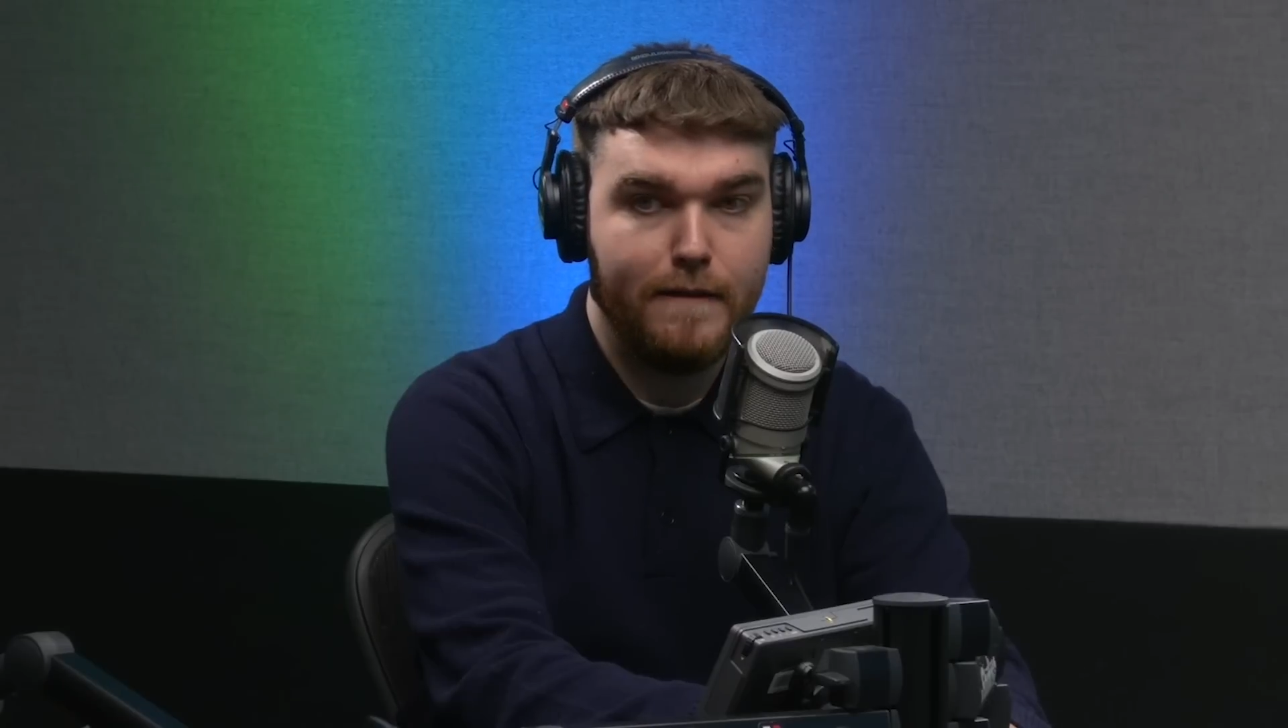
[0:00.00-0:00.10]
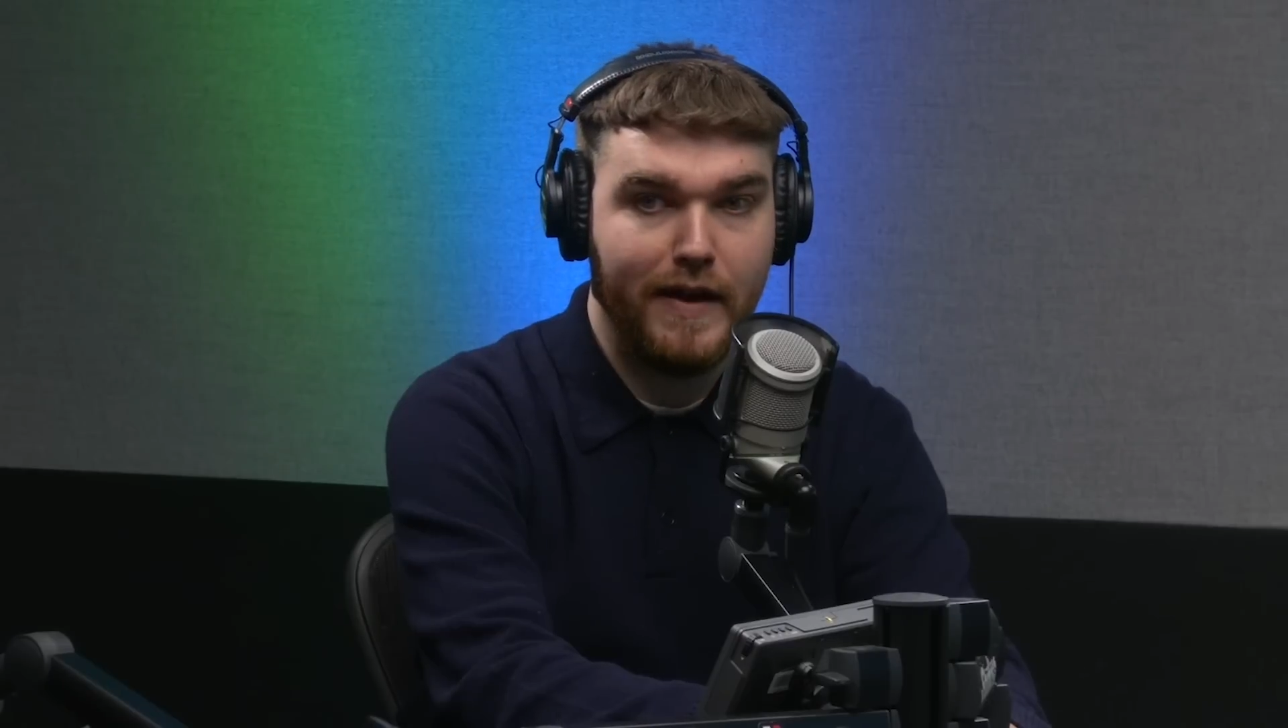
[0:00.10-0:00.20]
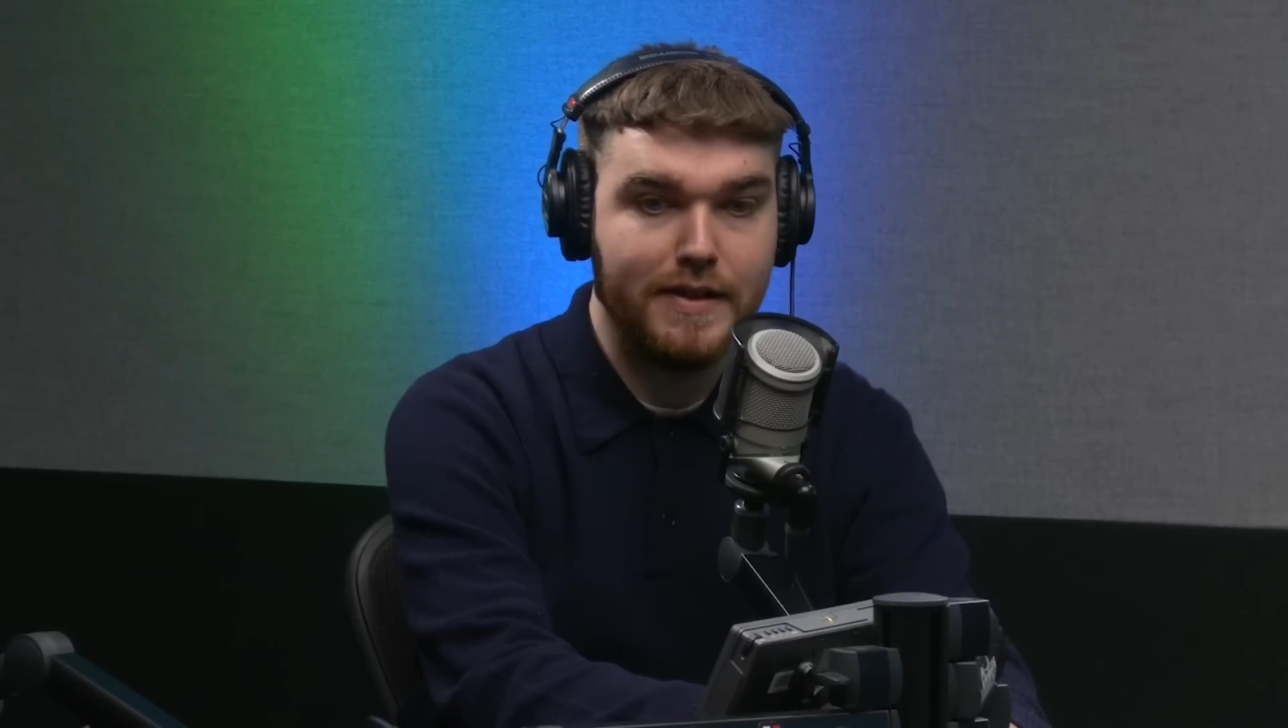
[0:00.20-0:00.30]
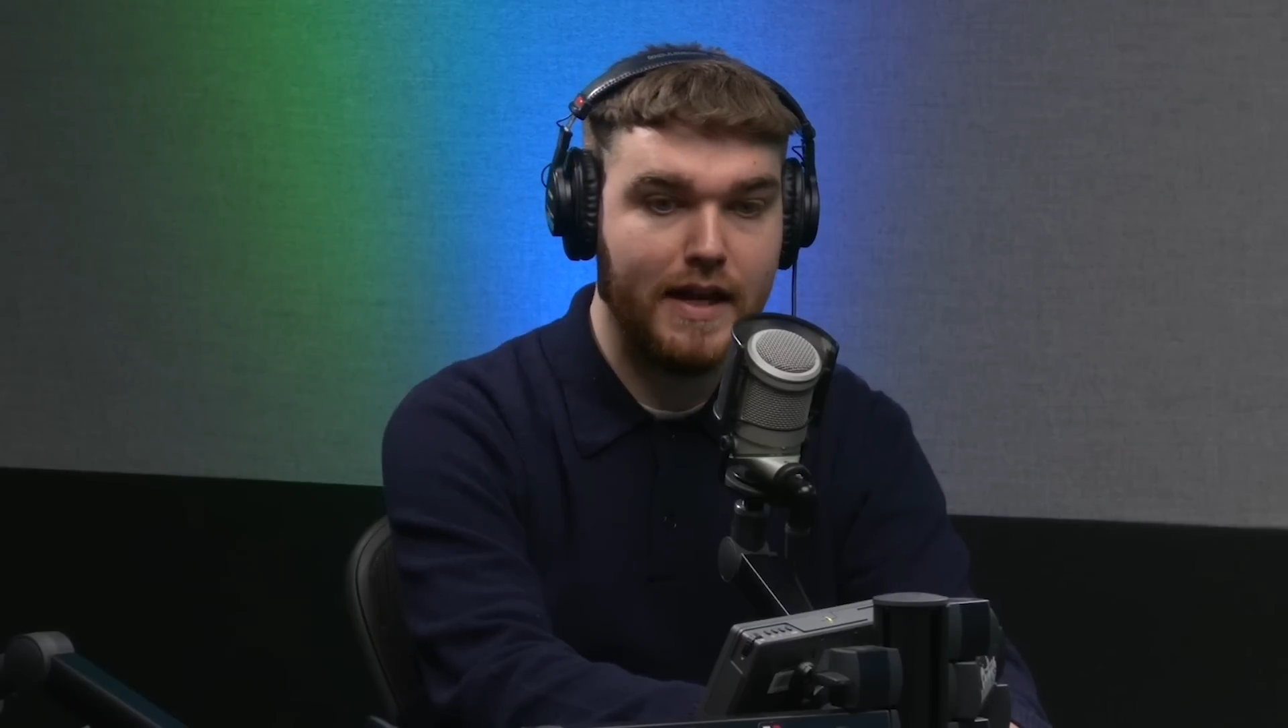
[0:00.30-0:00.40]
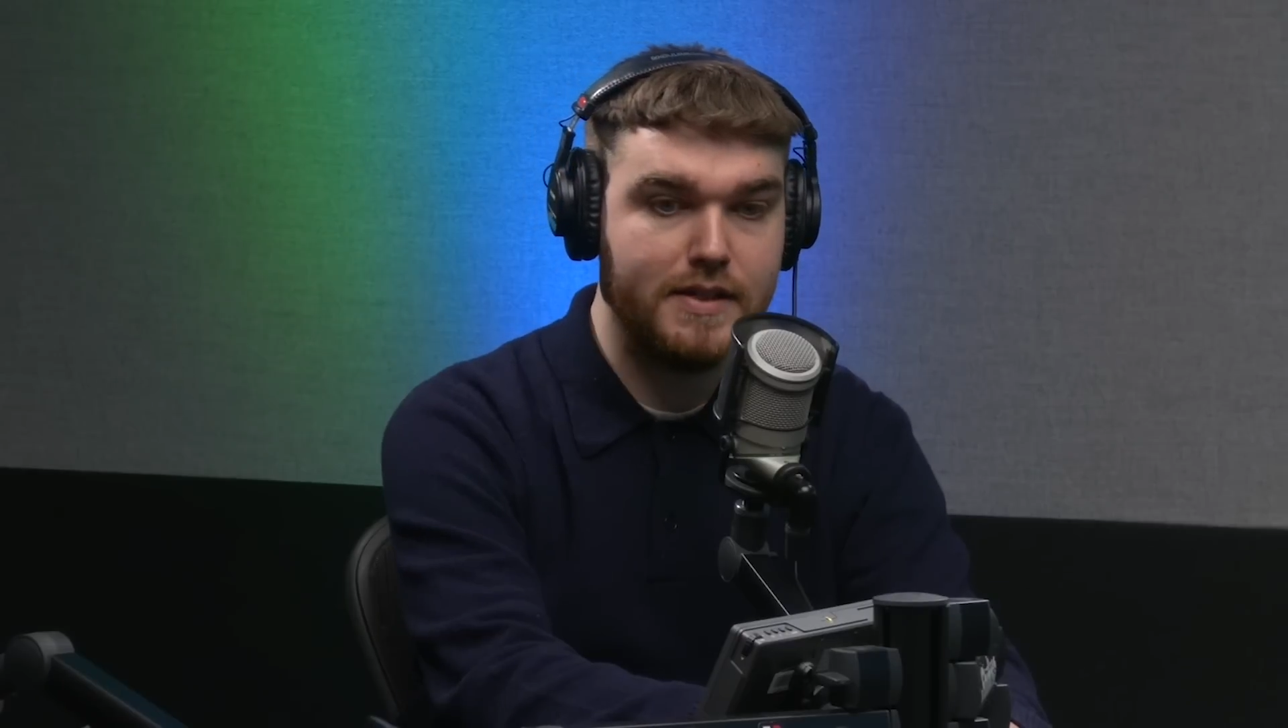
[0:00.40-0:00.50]

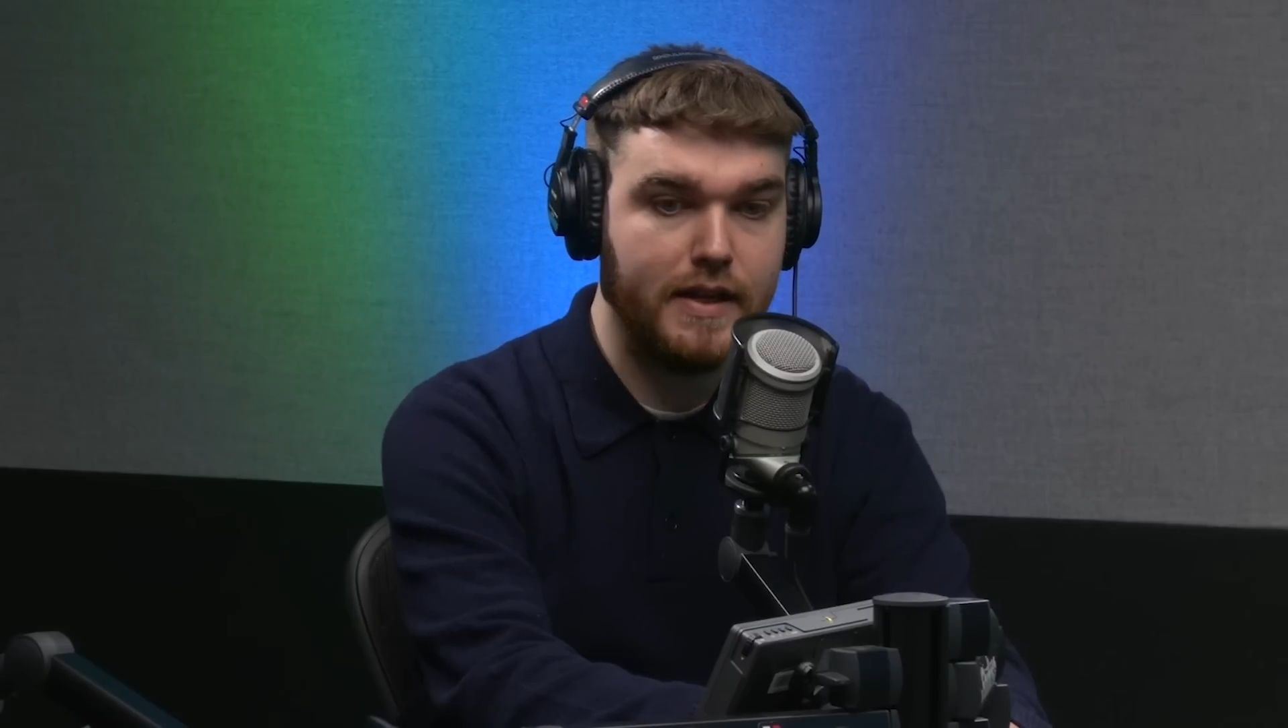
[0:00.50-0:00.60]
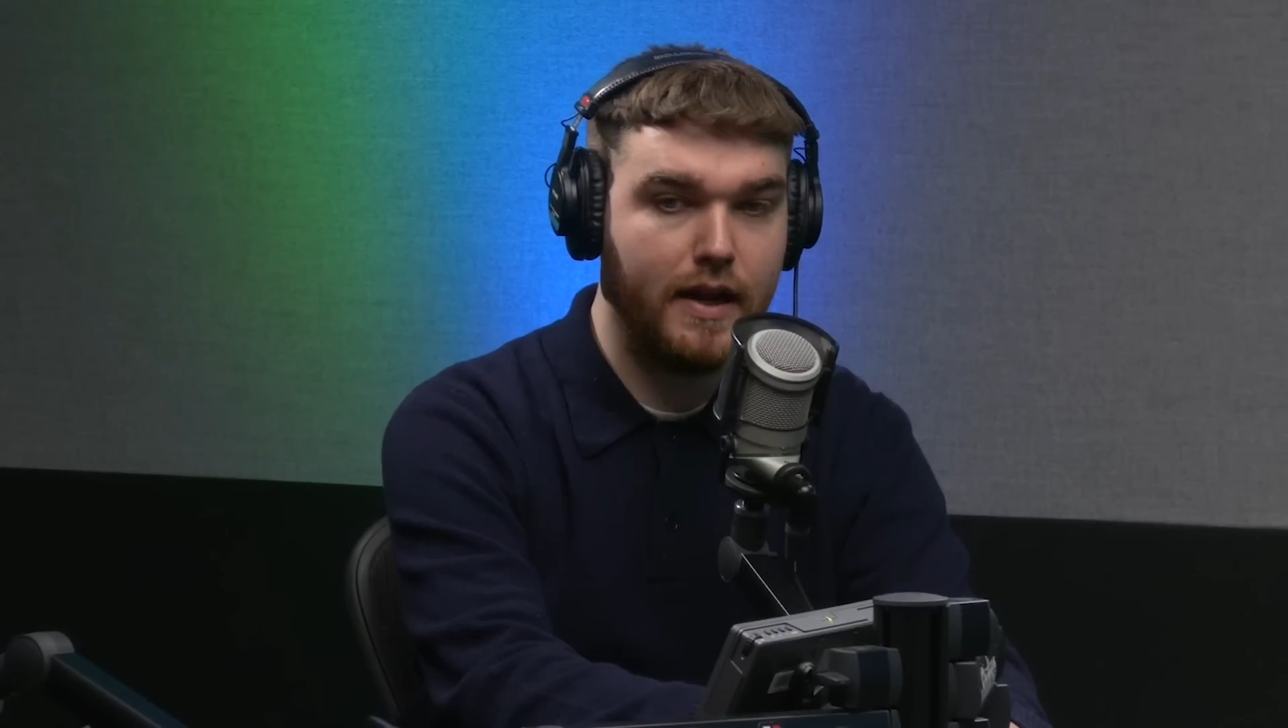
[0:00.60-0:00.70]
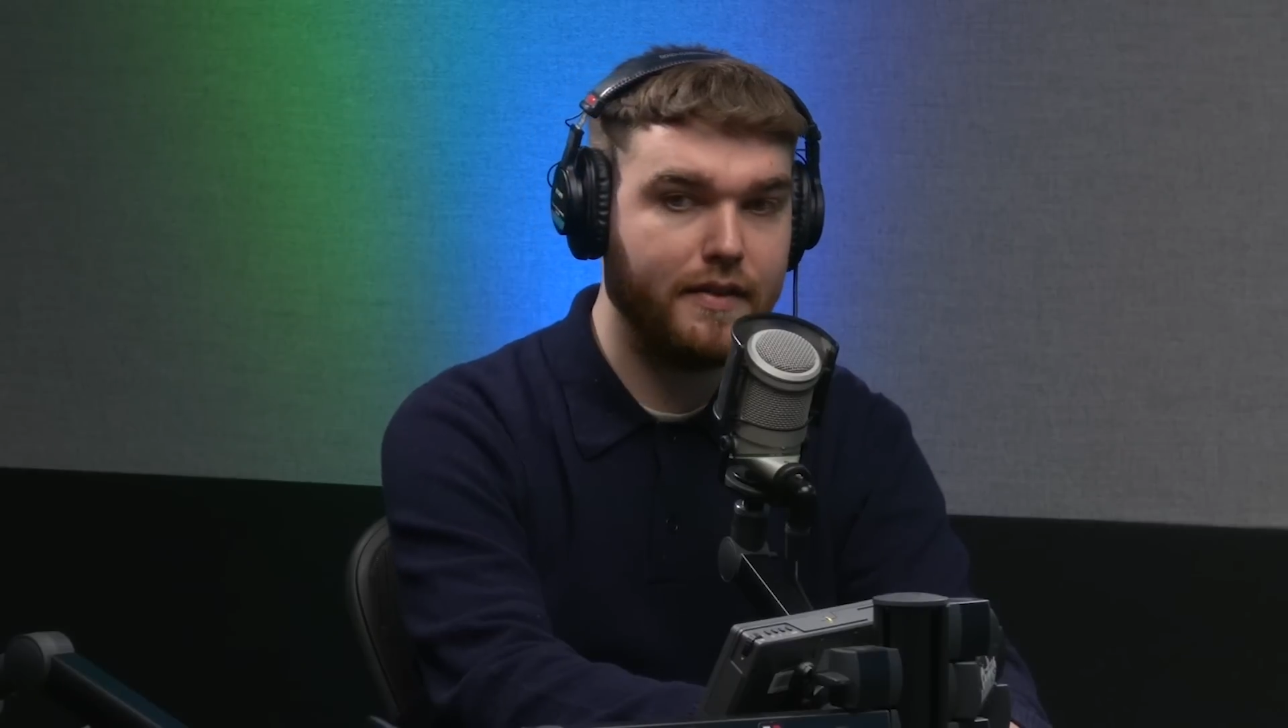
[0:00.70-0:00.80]
fantastic.